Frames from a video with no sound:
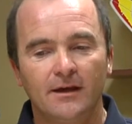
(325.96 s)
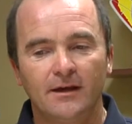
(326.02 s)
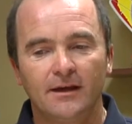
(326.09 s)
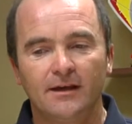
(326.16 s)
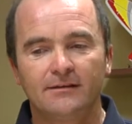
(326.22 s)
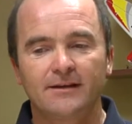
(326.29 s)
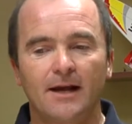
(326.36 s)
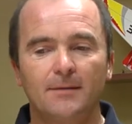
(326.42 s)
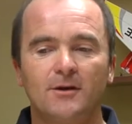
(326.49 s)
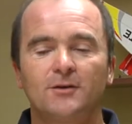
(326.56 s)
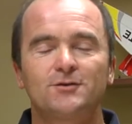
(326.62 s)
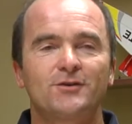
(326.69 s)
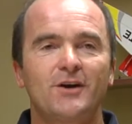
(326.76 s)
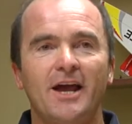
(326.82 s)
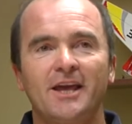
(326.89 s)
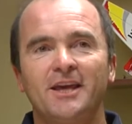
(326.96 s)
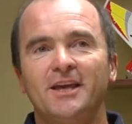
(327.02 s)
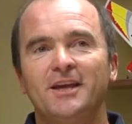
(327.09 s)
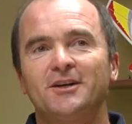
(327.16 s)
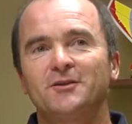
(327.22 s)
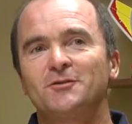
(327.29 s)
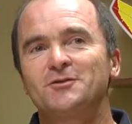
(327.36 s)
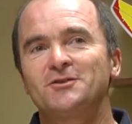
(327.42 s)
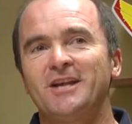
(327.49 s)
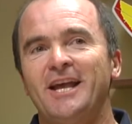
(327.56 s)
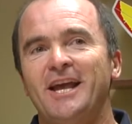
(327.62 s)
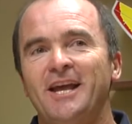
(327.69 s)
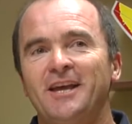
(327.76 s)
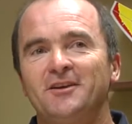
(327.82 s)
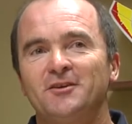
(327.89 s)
is I'm not trying here to say,